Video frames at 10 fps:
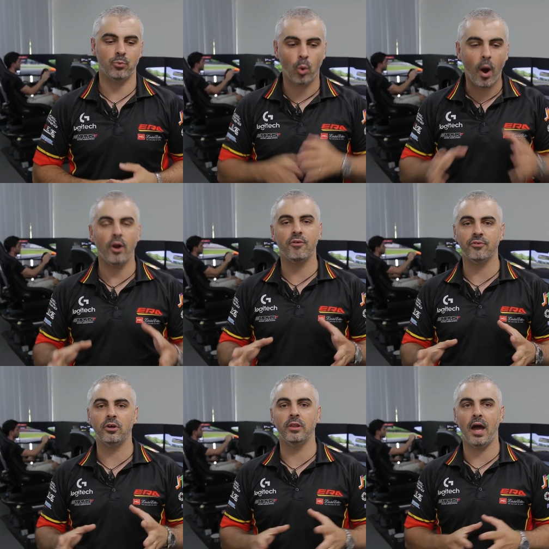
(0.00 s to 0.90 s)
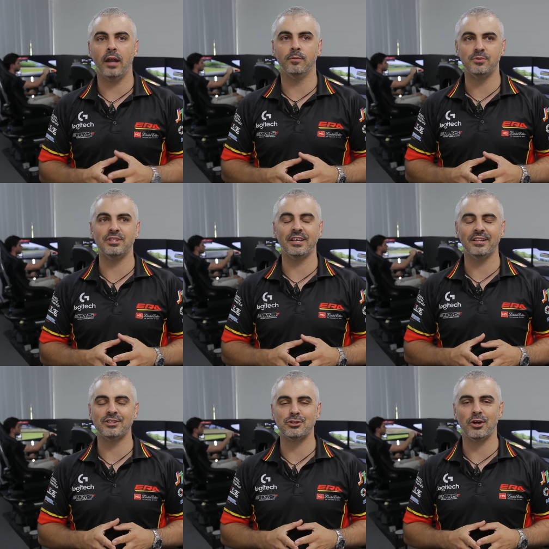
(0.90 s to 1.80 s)
Quite often on that
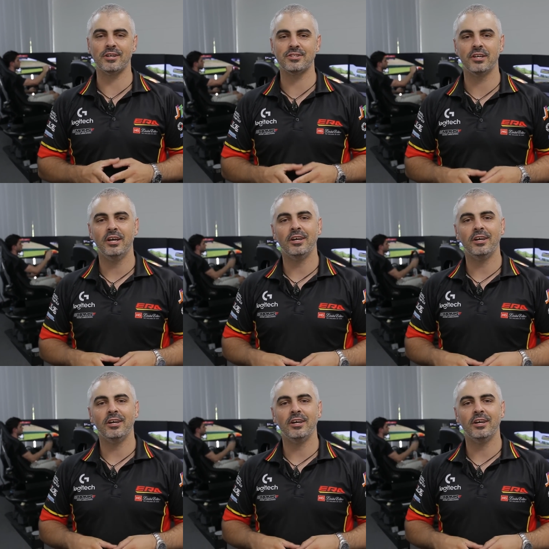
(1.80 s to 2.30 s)
particular stretch,